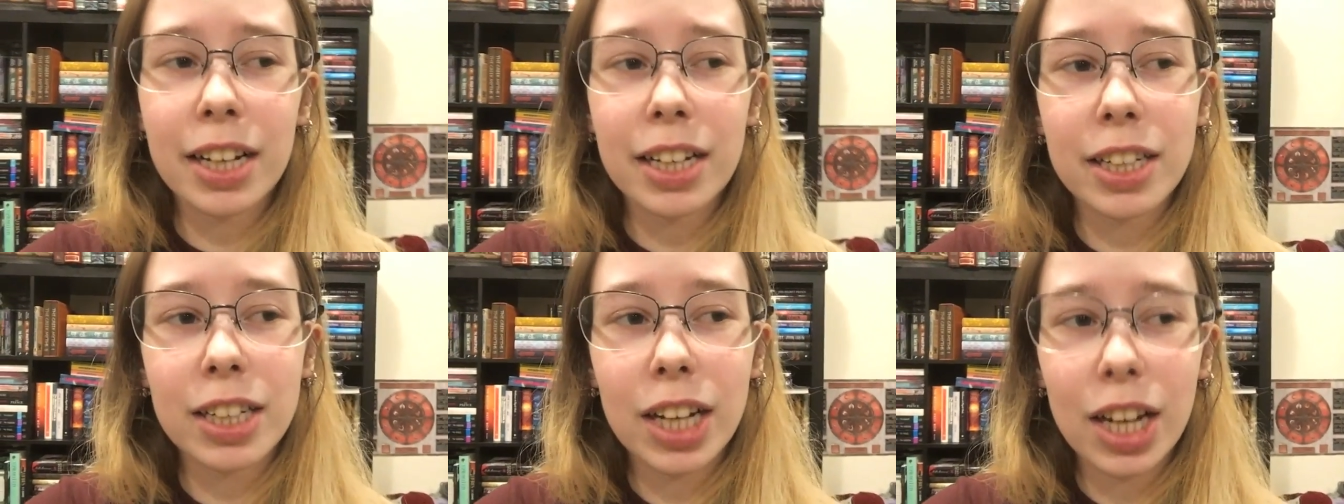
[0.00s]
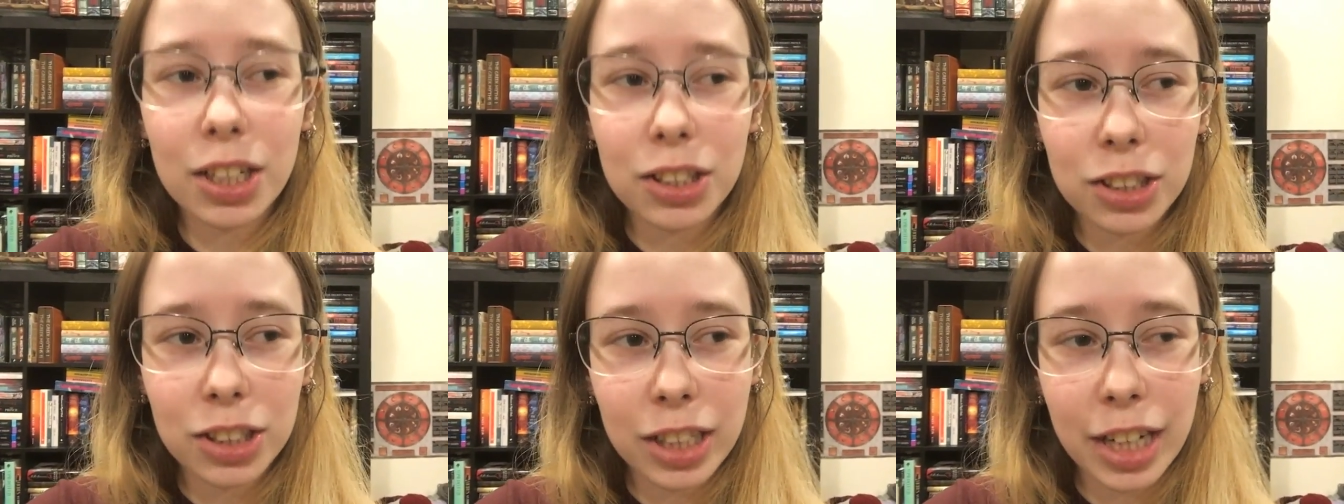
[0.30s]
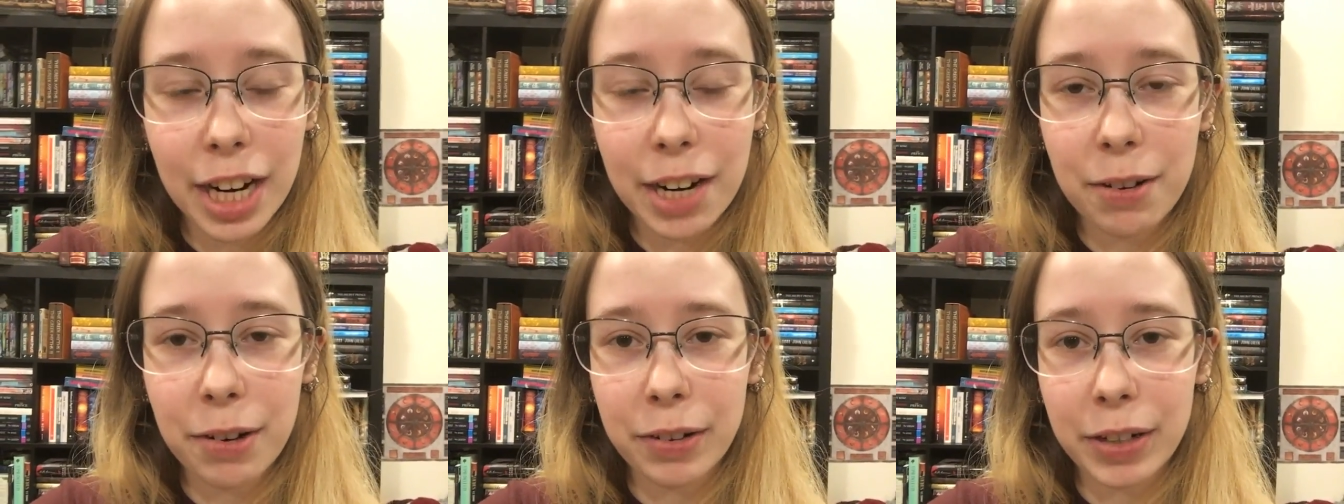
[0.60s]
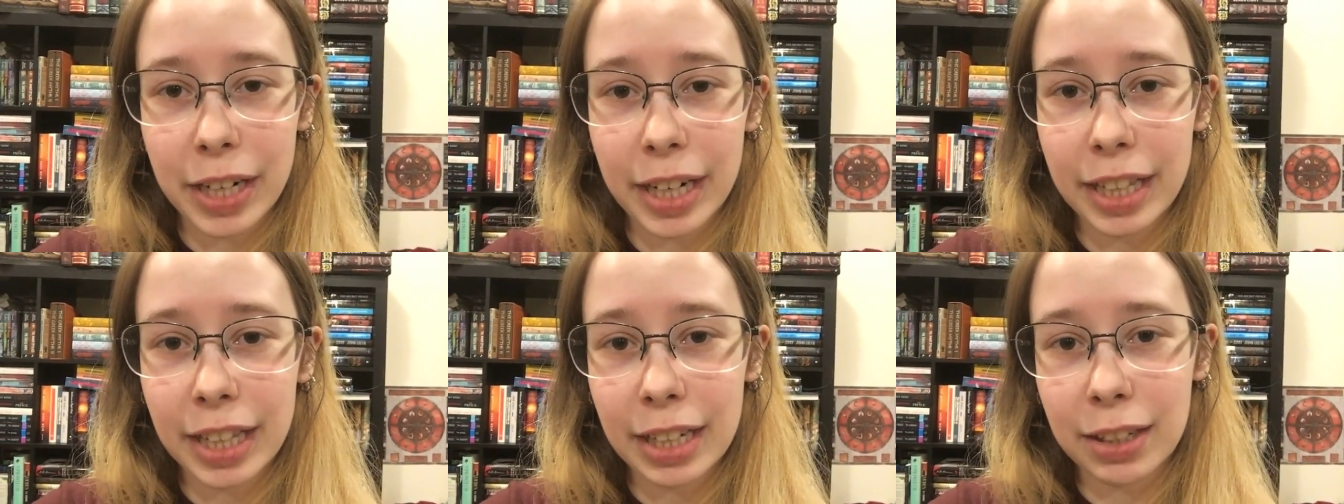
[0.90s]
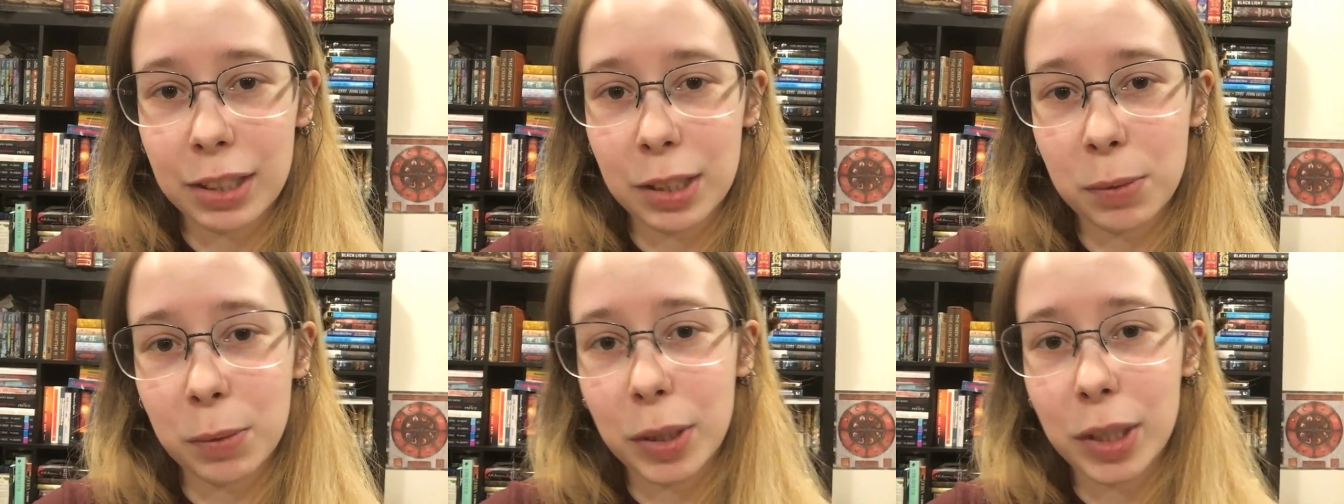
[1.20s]
Yesterday I wrote
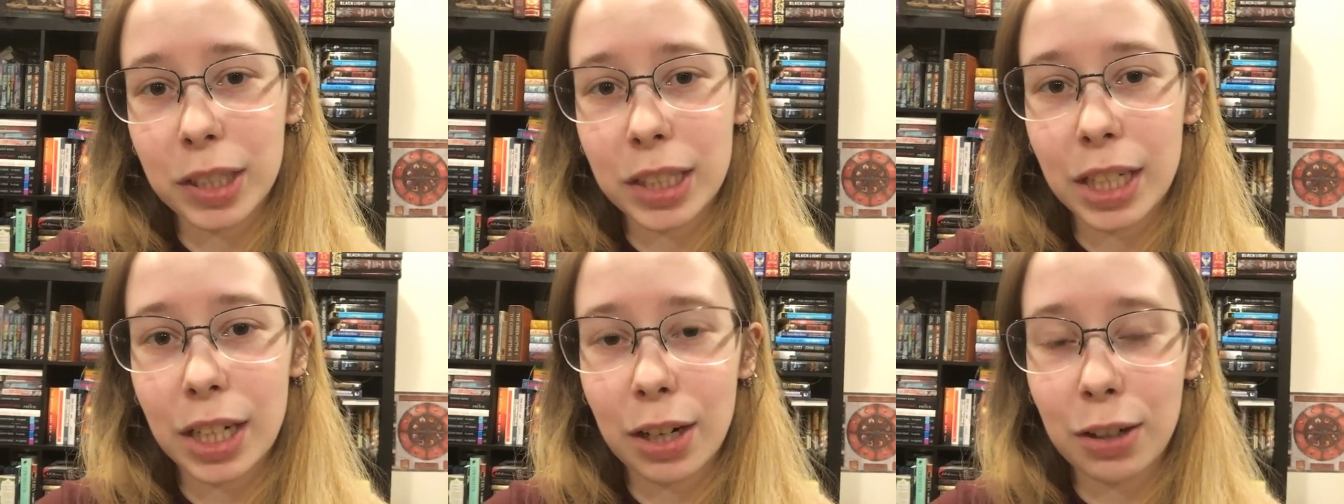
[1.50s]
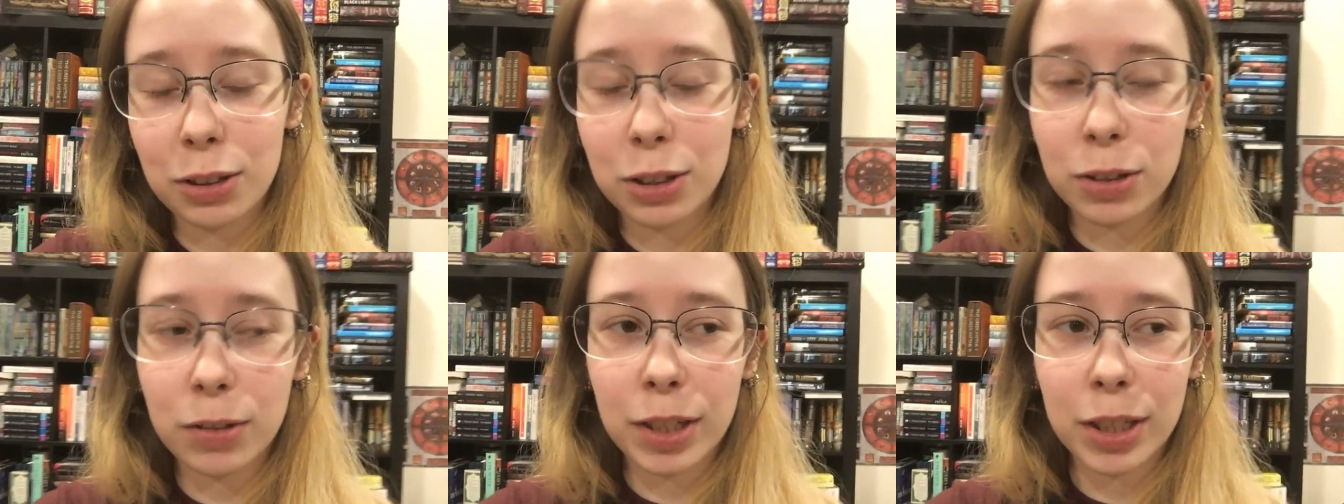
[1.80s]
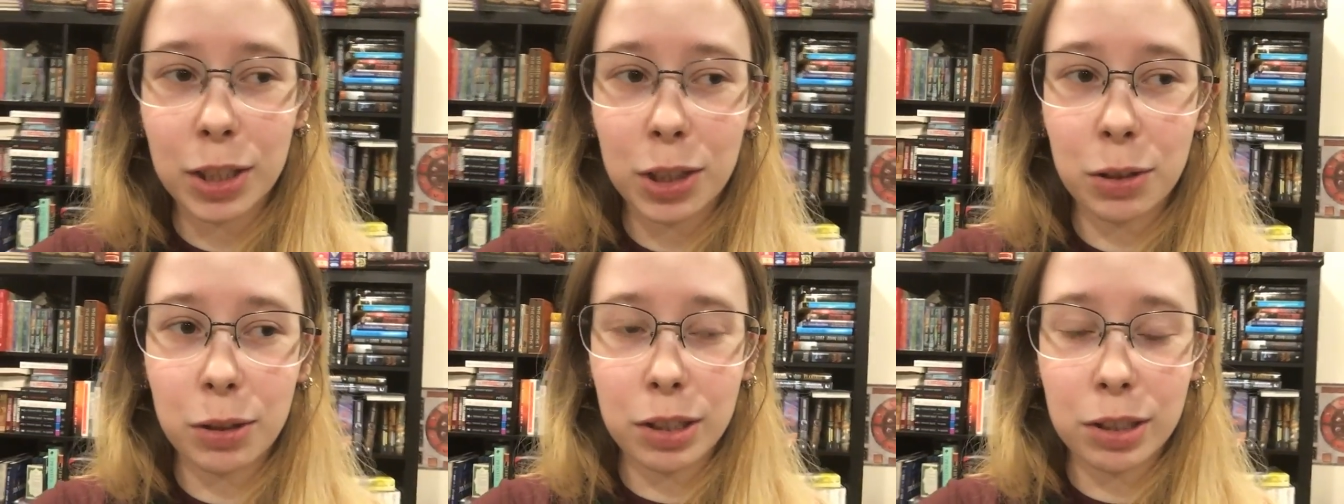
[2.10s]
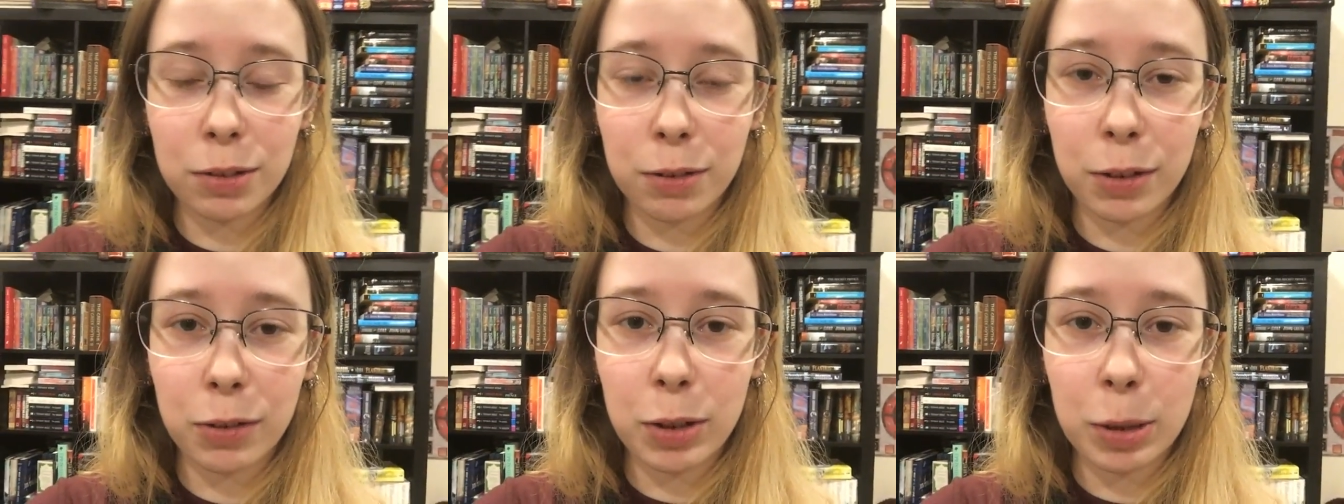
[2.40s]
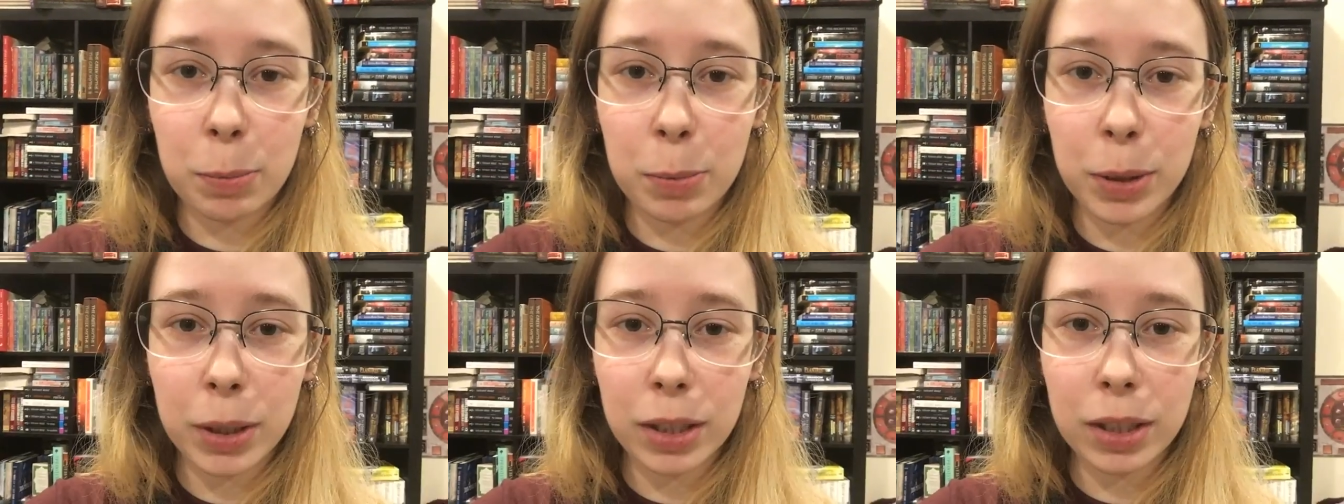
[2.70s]
9,000 words and also read
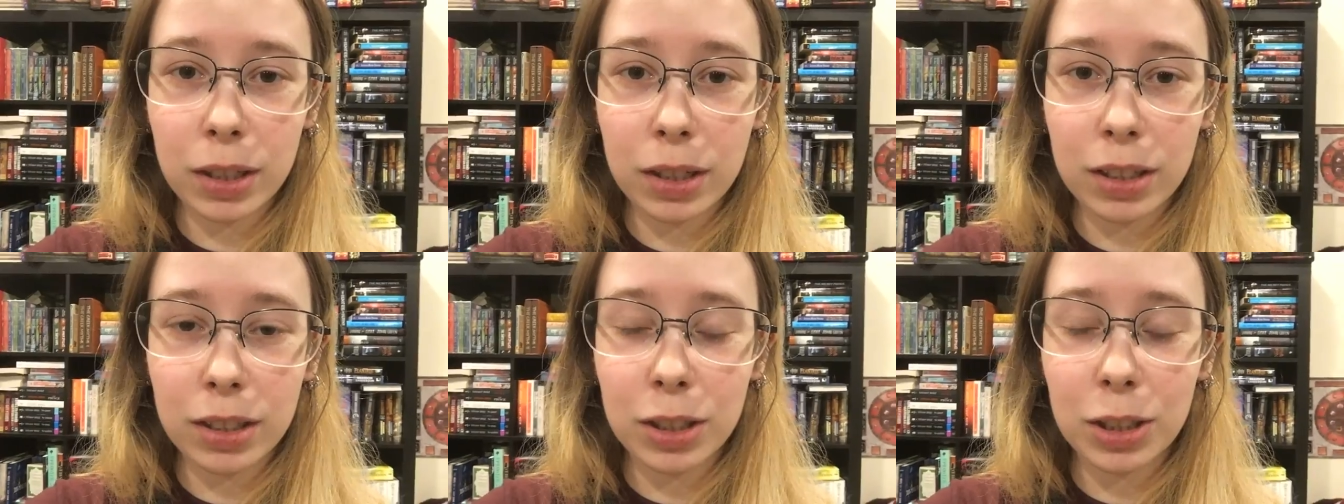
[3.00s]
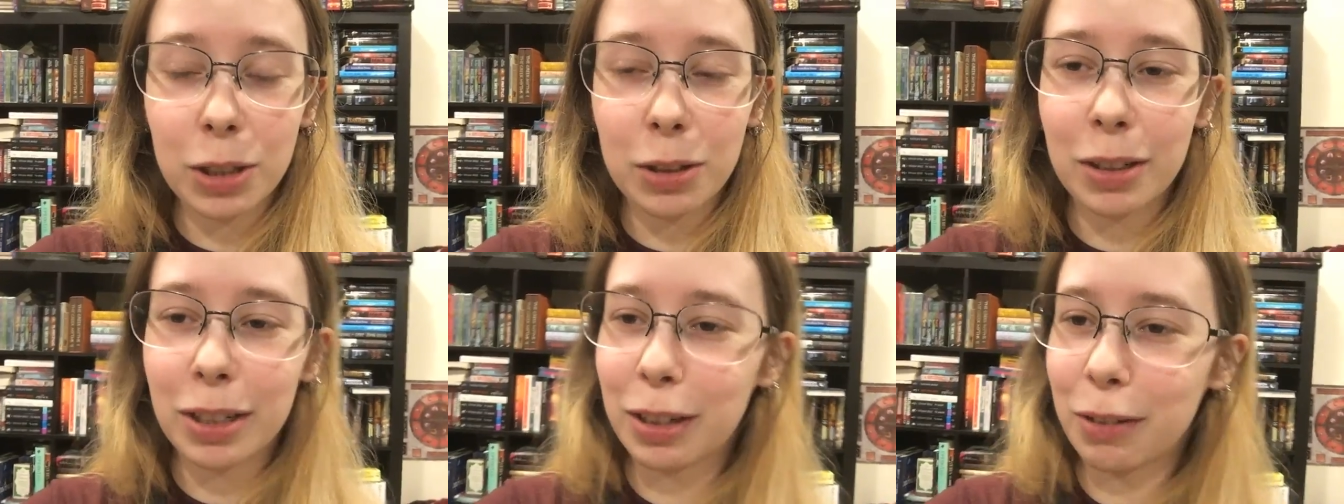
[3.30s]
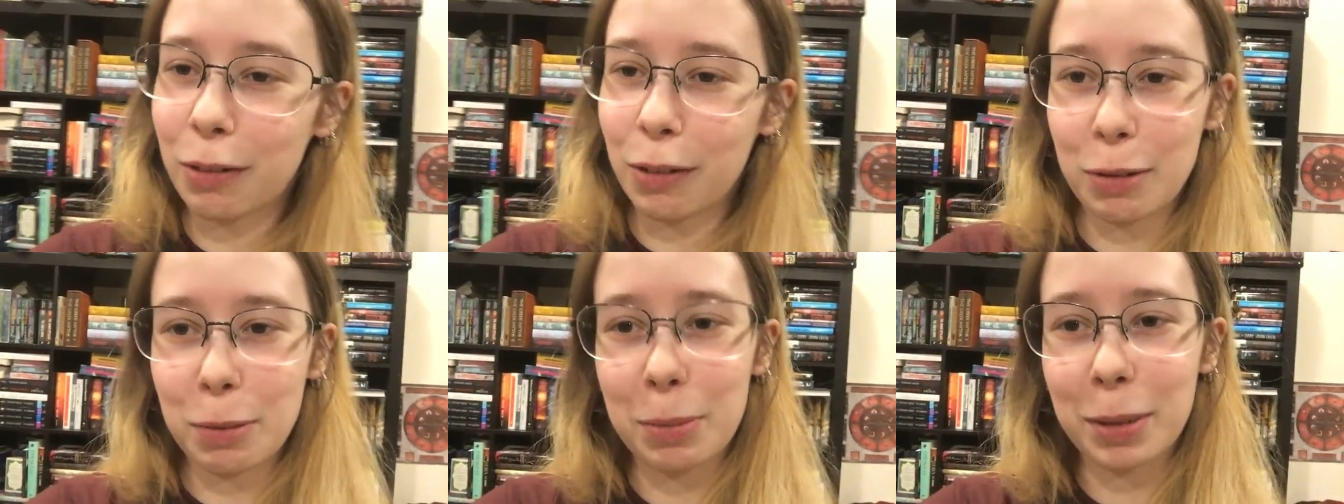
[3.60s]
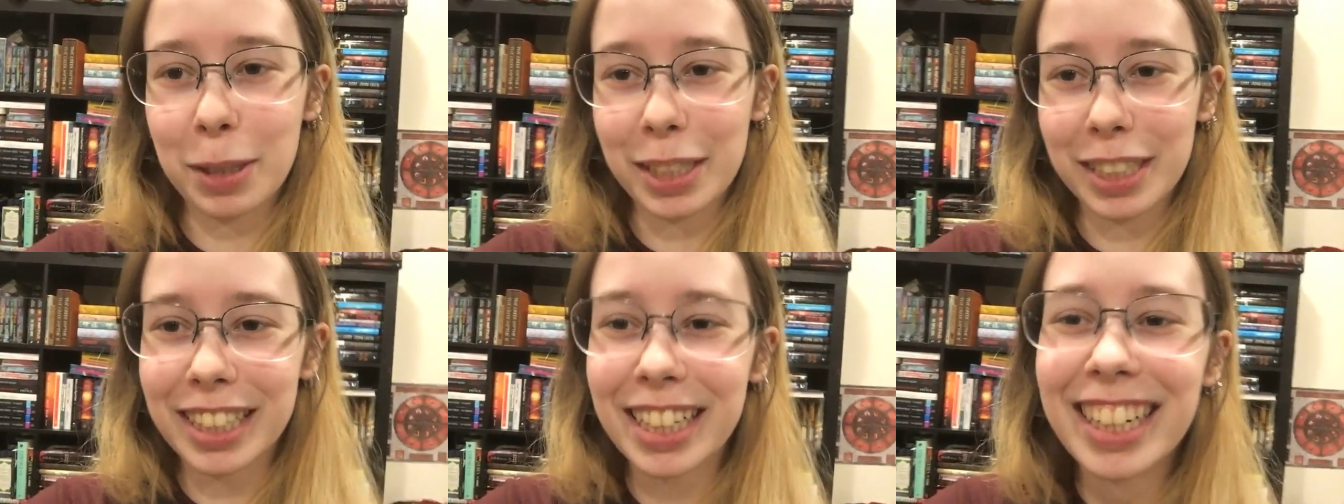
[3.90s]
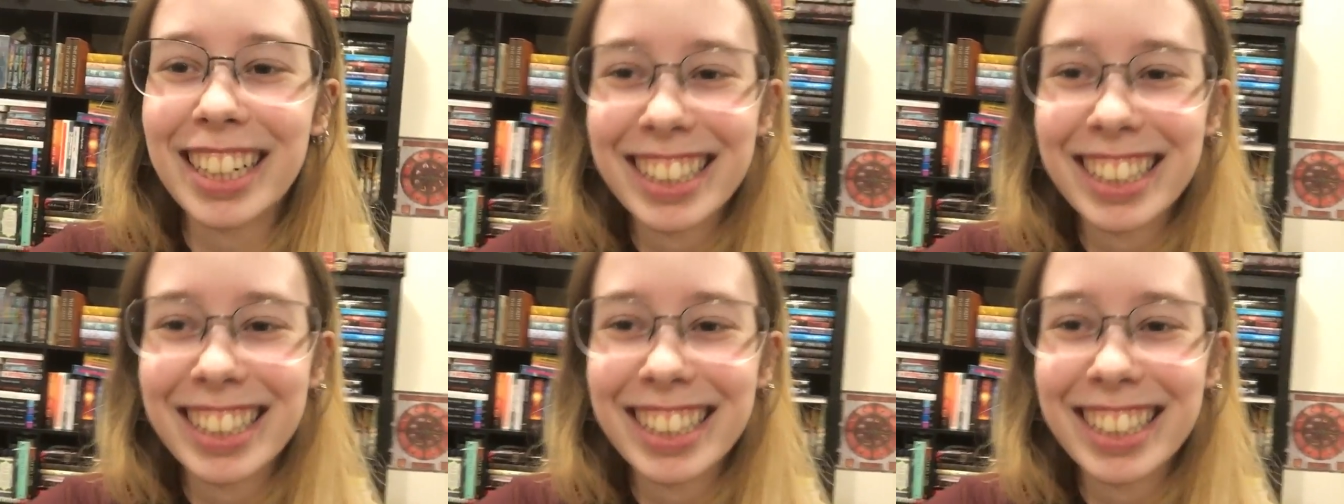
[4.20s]
250 book, 250 books.